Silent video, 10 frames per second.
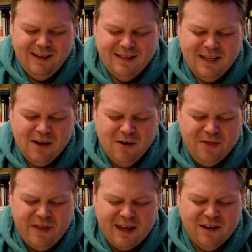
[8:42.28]
Dear God,
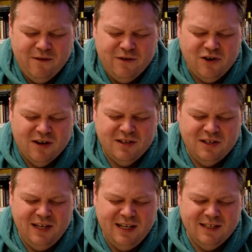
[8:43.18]
thank you for showing us that
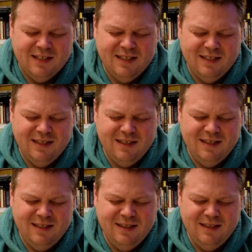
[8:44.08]
Jesus
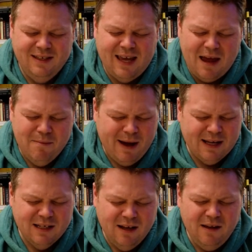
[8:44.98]
came
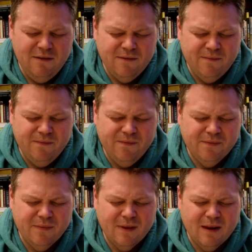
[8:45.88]
back to life,
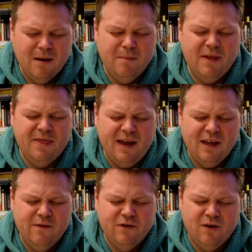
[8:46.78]
but
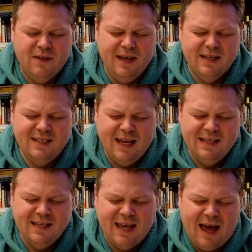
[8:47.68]
thank you for showing that he
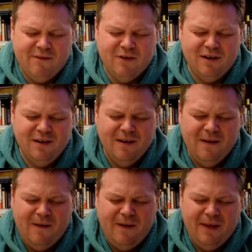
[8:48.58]
ascended into heaven
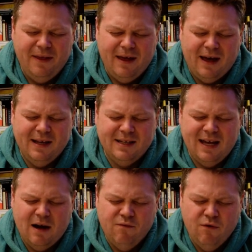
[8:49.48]
and he is
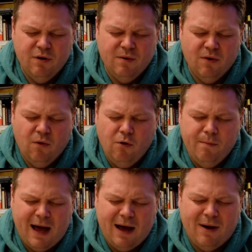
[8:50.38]
now ruling with all
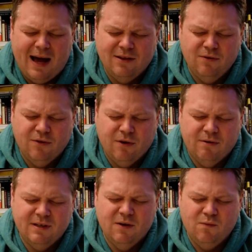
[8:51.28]
power and
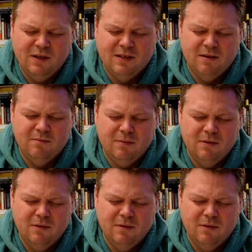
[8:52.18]
authority and wisdom.